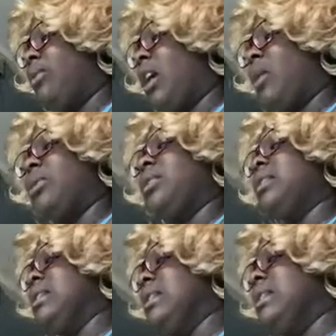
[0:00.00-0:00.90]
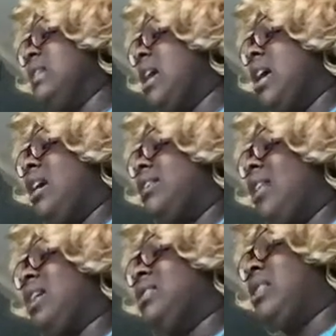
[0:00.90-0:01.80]
and with ease,
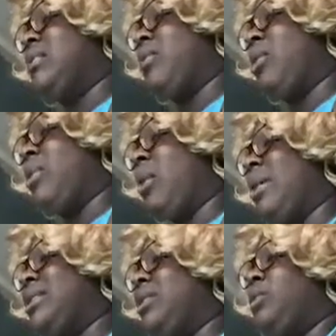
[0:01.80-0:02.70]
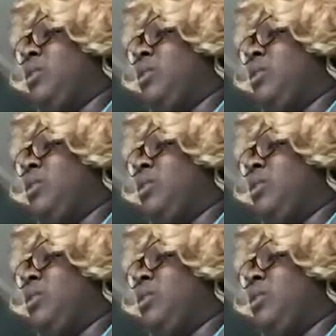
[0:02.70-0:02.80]
that said more about my sinful